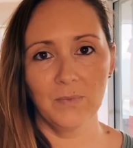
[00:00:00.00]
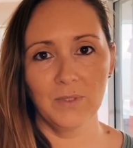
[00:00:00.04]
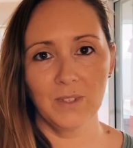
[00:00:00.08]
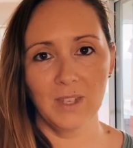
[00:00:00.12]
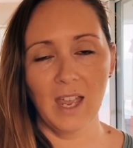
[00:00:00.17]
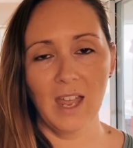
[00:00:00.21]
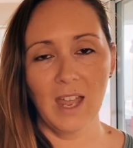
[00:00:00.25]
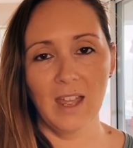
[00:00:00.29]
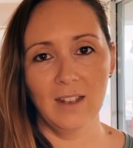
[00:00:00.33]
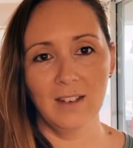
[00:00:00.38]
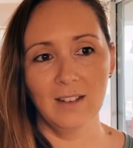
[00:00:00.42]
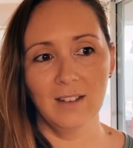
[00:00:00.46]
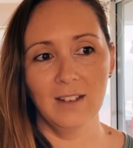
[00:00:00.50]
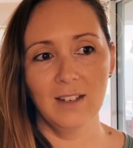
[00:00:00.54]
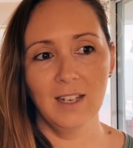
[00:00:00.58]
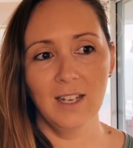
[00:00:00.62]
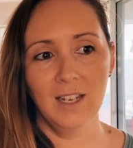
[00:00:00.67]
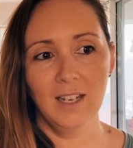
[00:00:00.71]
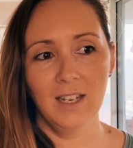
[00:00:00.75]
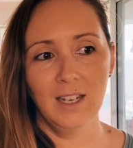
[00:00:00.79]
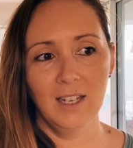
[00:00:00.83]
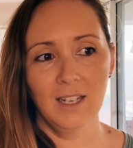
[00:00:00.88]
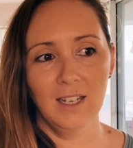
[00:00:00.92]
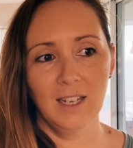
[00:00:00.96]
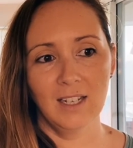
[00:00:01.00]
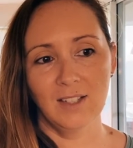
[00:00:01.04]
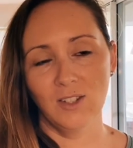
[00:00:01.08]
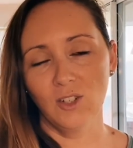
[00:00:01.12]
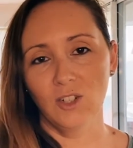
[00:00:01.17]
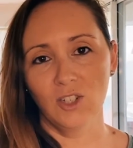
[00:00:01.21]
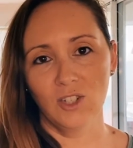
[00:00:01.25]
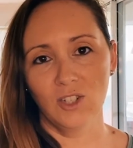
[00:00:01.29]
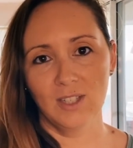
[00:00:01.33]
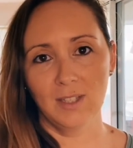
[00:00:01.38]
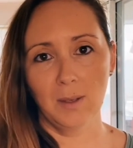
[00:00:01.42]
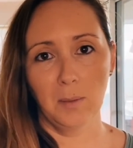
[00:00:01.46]
And it's
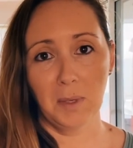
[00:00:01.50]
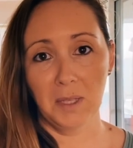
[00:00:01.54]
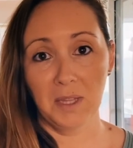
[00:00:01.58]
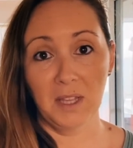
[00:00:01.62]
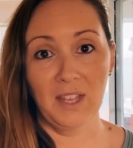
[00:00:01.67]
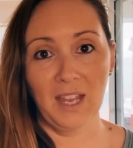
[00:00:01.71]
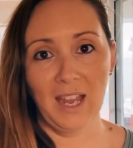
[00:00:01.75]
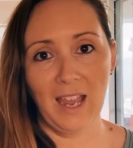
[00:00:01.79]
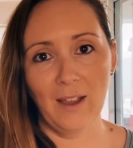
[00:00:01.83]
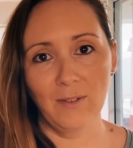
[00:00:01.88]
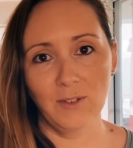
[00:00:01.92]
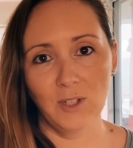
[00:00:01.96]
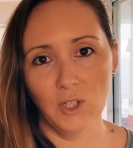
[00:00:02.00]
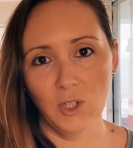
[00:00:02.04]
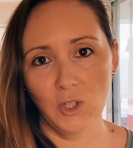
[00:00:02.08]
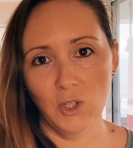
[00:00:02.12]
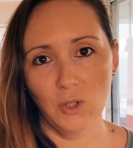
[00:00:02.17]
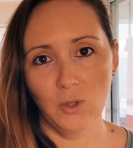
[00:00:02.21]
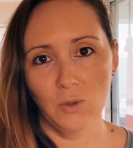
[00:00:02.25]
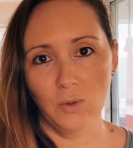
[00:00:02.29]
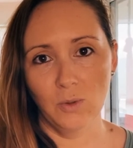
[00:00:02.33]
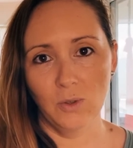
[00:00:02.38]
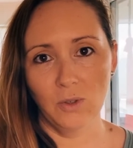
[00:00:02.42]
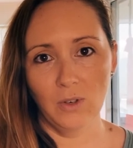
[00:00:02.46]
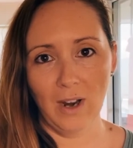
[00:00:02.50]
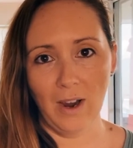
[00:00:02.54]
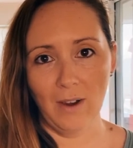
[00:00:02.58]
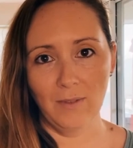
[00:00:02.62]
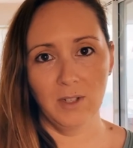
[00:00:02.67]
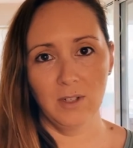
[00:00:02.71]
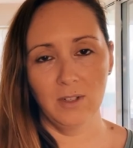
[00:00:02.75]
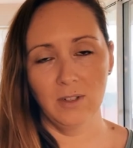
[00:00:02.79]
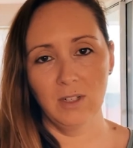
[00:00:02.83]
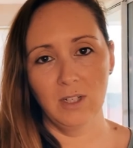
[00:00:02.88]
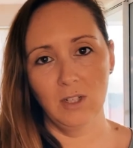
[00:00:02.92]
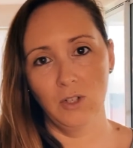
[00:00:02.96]
not just something that they have to do or have
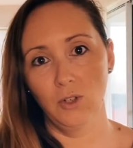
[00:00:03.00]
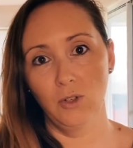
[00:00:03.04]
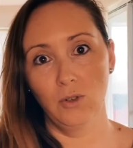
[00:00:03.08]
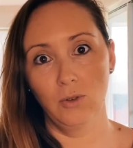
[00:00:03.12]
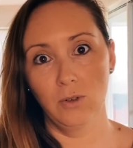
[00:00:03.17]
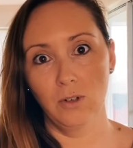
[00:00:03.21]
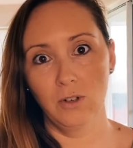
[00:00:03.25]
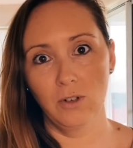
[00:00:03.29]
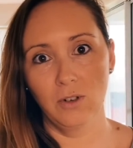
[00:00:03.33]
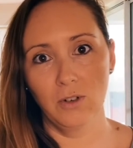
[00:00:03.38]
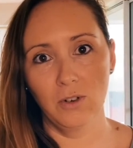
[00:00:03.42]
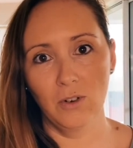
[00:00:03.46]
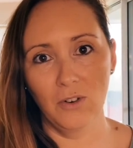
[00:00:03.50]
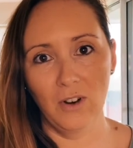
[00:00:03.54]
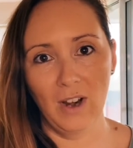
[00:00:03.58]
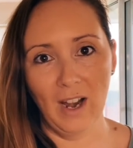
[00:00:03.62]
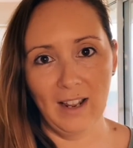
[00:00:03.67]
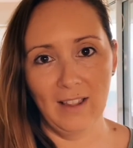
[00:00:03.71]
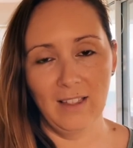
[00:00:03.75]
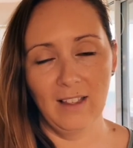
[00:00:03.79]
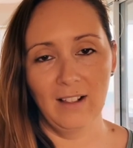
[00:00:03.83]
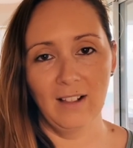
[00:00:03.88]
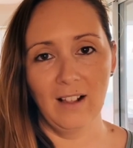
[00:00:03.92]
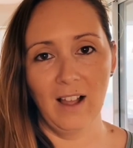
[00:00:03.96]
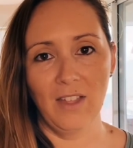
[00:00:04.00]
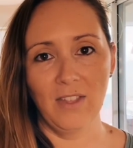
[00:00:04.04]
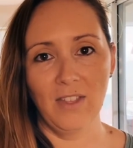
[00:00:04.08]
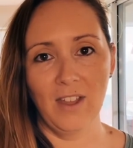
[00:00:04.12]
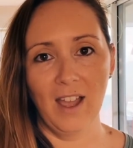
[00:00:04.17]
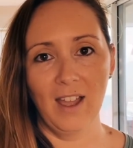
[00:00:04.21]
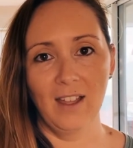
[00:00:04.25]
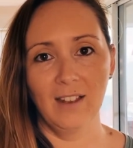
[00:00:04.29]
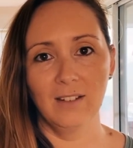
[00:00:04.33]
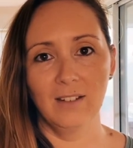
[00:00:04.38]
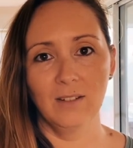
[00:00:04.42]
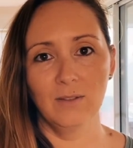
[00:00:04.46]
to endure or anything like
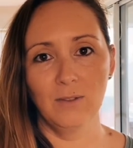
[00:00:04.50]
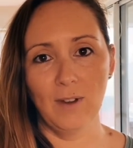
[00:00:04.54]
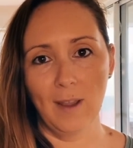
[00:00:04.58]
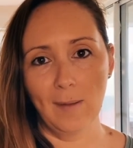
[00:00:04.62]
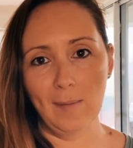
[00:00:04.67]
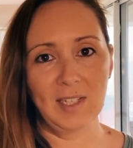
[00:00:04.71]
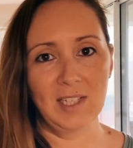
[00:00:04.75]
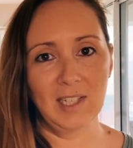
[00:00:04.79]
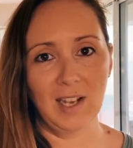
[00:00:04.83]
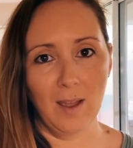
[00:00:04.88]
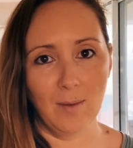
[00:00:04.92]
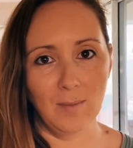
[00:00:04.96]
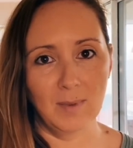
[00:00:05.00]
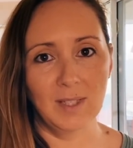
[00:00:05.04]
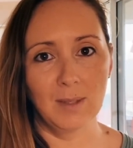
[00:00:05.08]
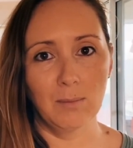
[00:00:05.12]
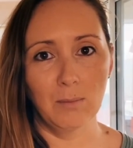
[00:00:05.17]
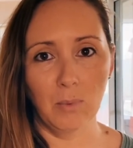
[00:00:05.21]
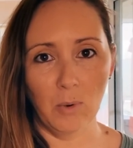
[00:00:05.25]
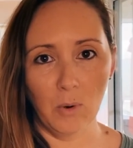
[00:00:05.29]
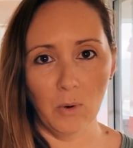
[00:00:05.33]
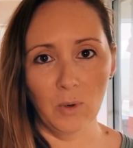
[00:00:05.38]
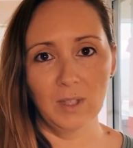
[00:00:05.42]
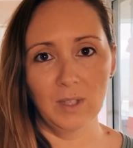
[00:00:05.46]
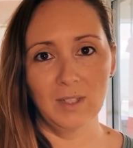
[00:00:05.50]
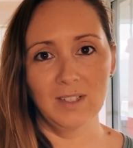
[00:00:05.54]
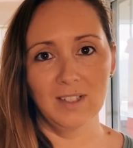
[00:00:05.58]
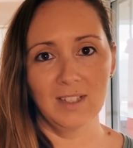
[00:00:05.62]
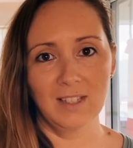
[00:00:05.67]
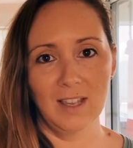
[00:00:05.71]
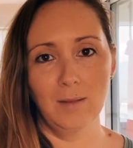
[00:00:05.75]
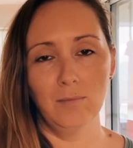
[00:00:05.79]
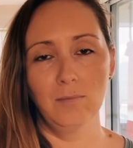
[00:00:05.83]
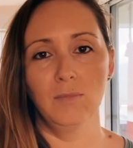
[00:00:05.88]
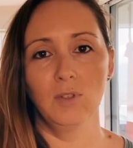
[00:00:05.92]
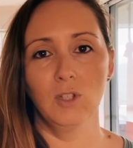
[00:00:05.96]
that. Family time is important to
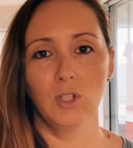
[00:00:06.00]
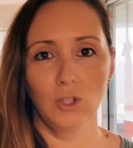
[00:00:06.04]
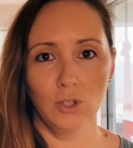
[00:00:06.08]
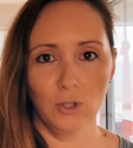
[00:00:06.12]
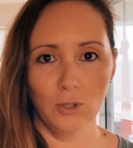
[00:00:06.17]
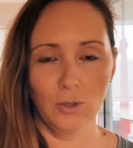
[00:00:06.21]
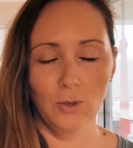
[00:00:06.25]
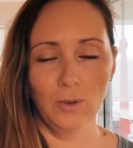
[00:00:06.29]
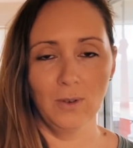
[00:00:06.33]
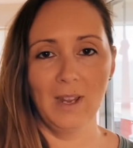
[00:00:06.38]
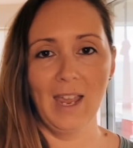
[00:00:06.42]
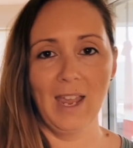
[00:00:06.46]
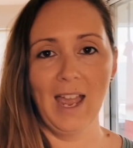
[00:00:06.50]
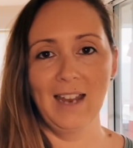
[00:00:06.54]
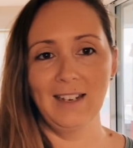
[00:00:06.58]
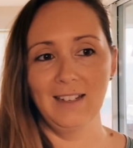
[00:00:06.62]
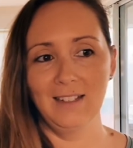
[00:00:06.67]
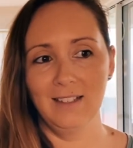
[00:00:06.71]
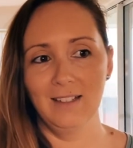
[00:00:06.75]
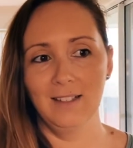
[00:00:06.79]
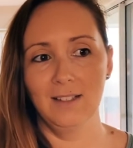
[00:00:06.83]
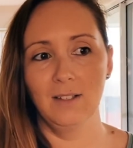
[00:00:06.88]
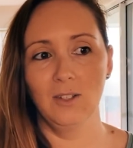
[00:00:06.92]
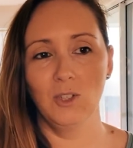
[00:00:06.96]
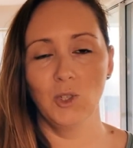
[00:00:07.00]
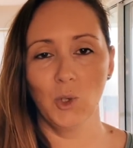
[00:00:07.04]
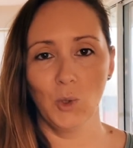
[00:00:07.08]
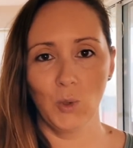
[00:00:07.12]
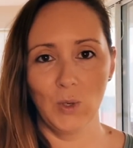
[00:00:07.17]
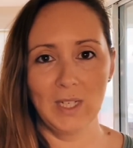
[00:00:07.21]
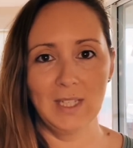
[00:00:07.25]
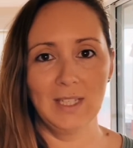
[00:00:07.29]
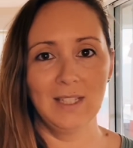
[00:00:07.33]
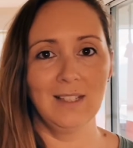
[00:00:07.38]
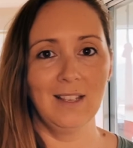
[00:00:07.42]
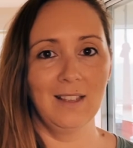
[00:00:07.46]
them too, and it is a
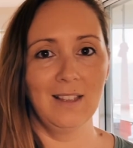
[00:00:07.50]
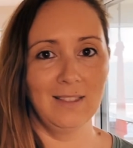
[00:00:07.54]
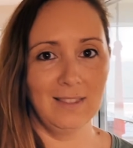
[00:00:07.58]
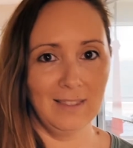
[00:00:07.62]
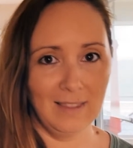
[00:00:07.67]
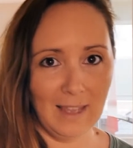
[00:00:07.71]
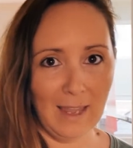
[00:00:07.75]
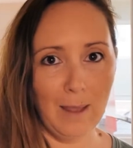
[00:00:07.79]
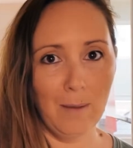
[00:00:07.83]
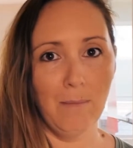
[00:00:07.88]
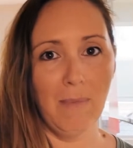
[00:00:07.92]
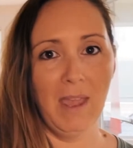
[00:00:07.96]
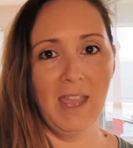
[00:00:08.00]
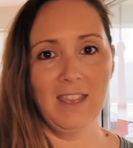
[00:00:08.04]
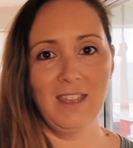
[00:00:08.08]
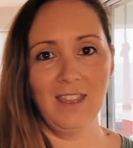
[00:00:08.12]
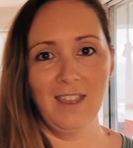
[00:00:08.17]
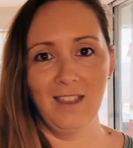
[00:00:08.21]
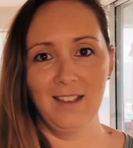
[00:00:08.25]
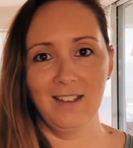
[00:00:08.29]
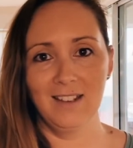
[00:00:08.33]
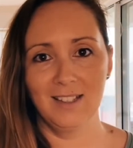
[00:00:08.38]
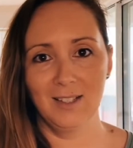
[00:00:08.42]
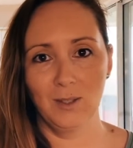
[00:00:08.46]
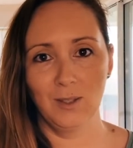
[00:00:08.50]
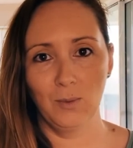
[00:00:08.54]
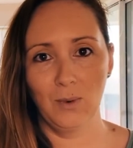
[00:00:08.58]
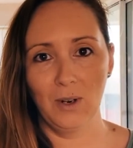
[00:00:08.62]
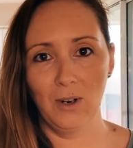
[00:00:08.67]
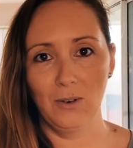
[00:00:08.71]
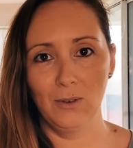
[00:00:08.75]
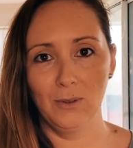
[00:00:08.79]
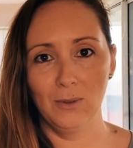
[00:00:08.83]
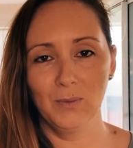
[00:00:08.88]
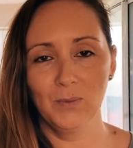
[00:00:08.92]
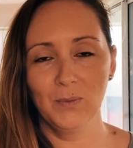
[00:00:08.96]
choice that they're making as
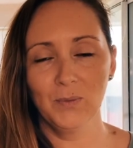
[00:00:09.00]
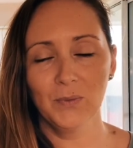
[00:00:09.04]
well.